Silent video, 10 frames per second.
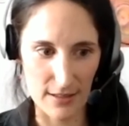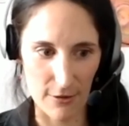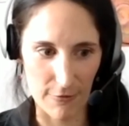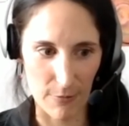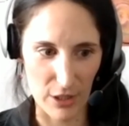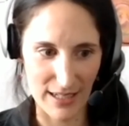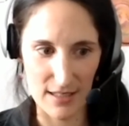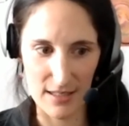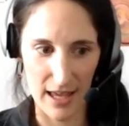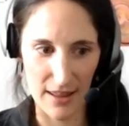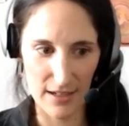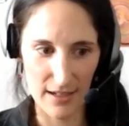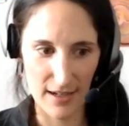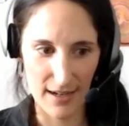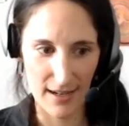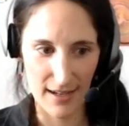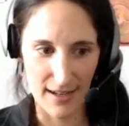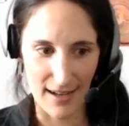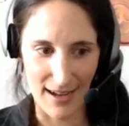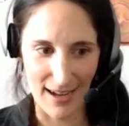of working together,
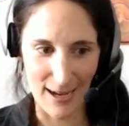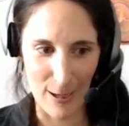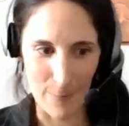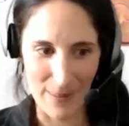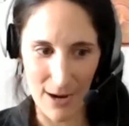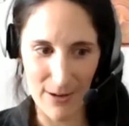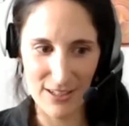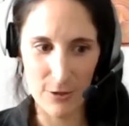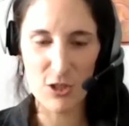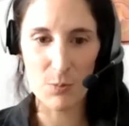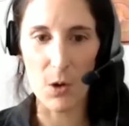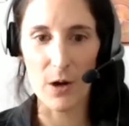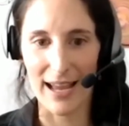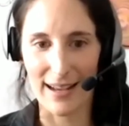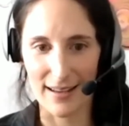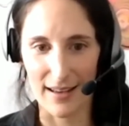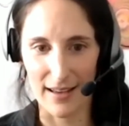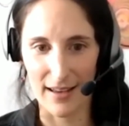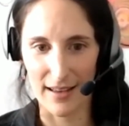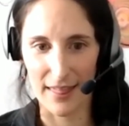now it looks more like
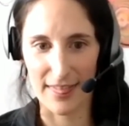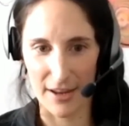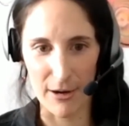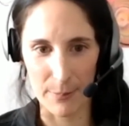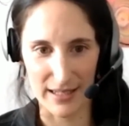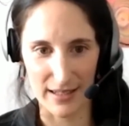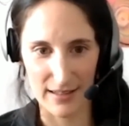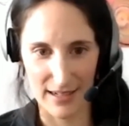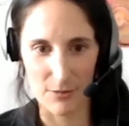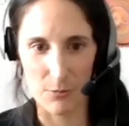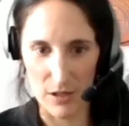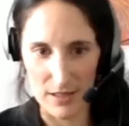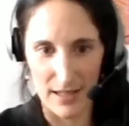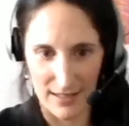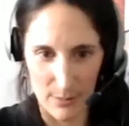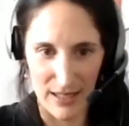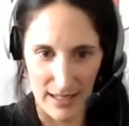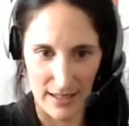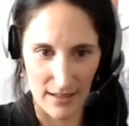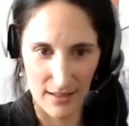therapy than it was at the
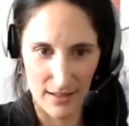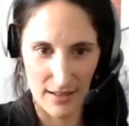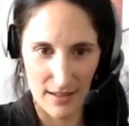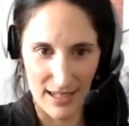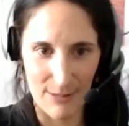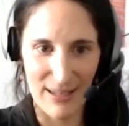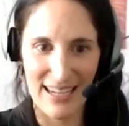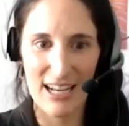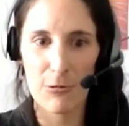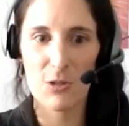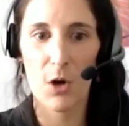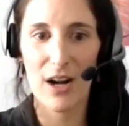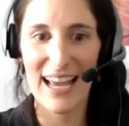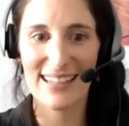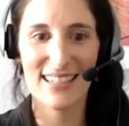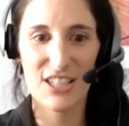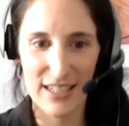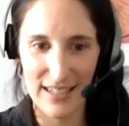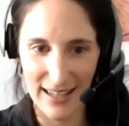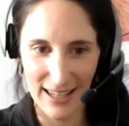beginning. At the beginning, it was more like
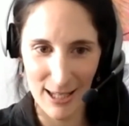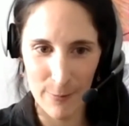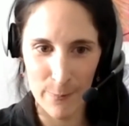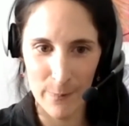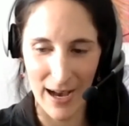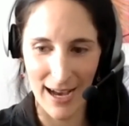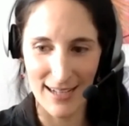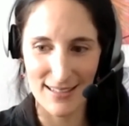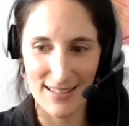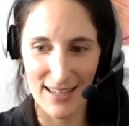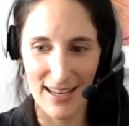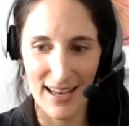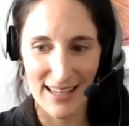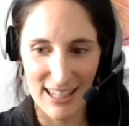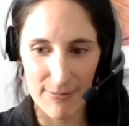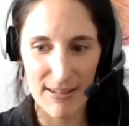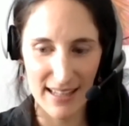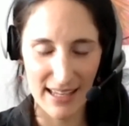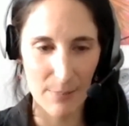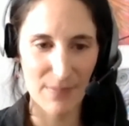teaching him and giving
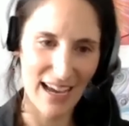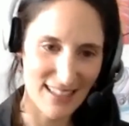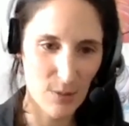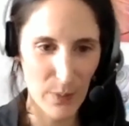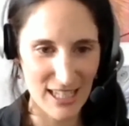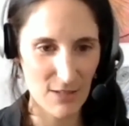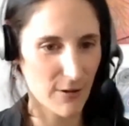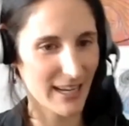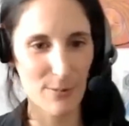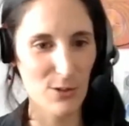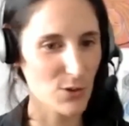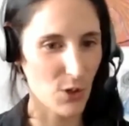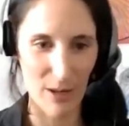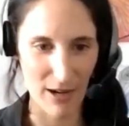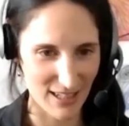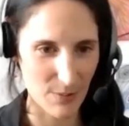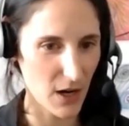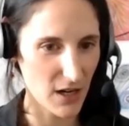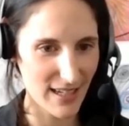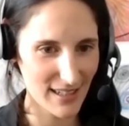him that space for him to talk about his
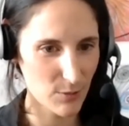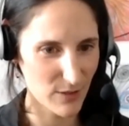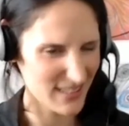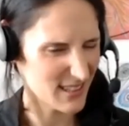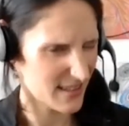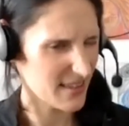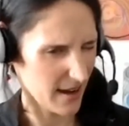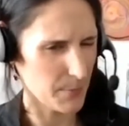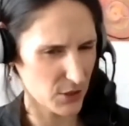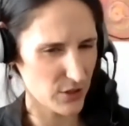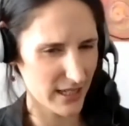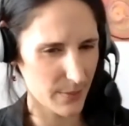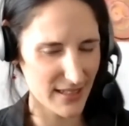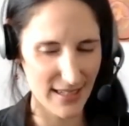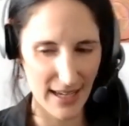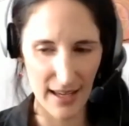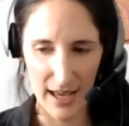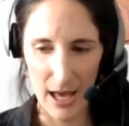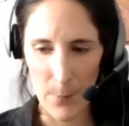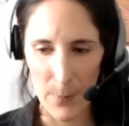project, which is therapeutic per se.
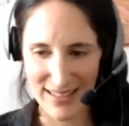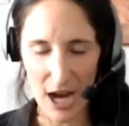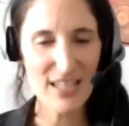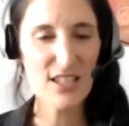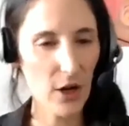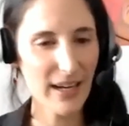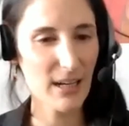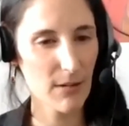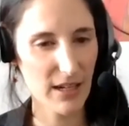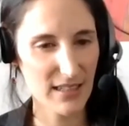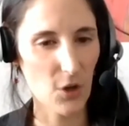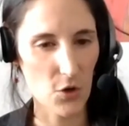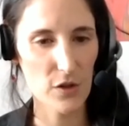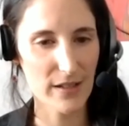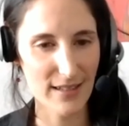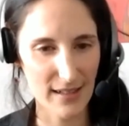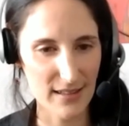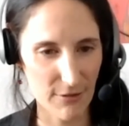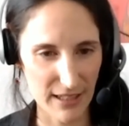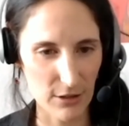But now he's talking about his social skills
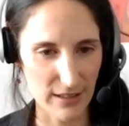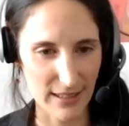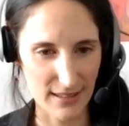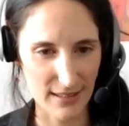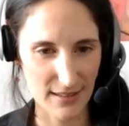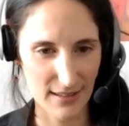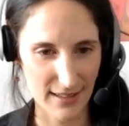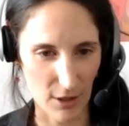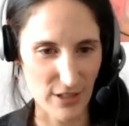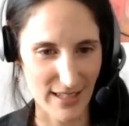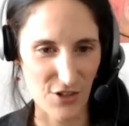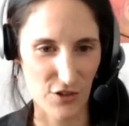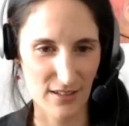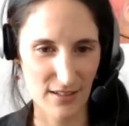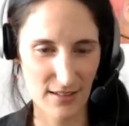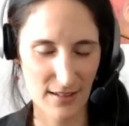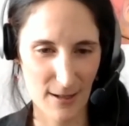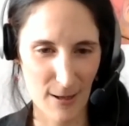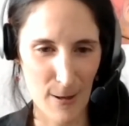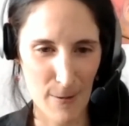difficulties in our sessions,
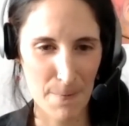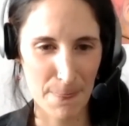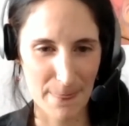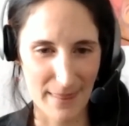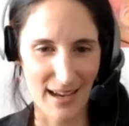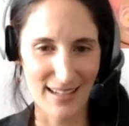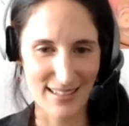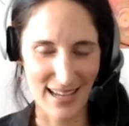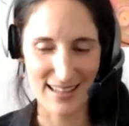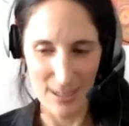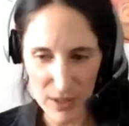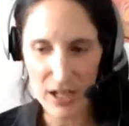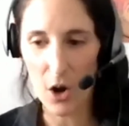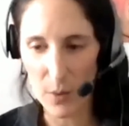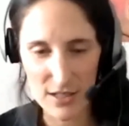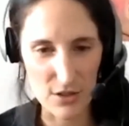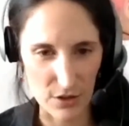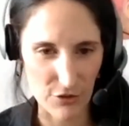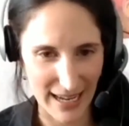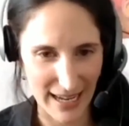and then we go into
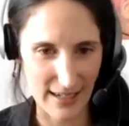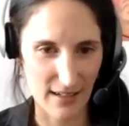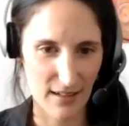creating.